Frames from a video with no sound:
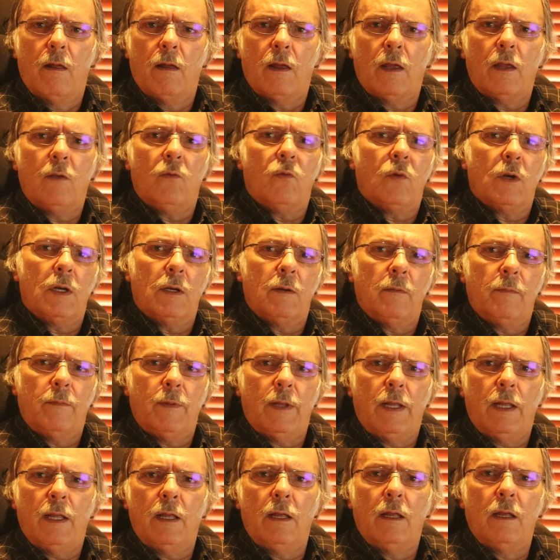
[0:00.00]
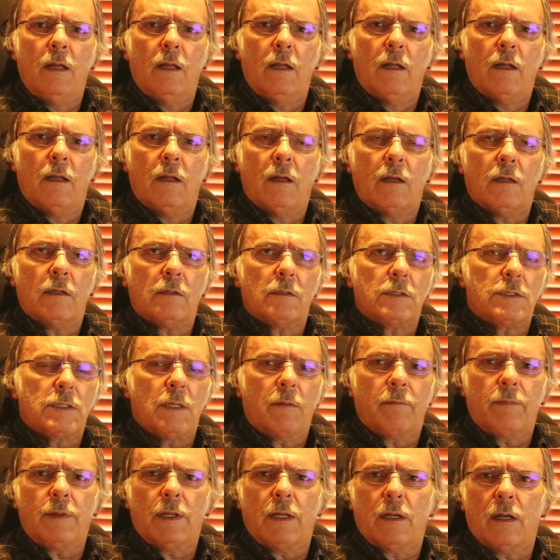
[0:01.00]
he wouldn't be
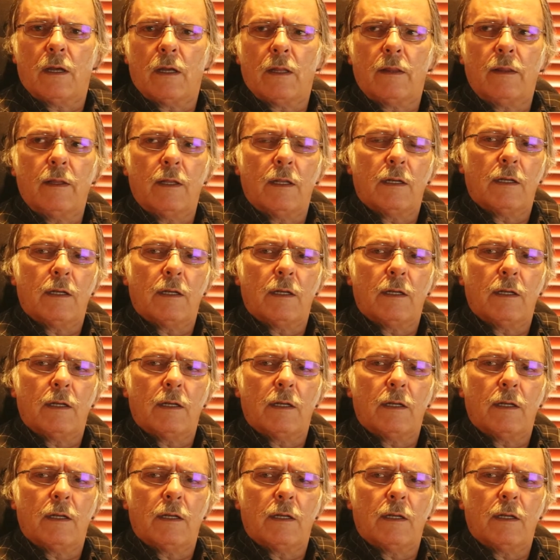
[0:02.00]
something, I think,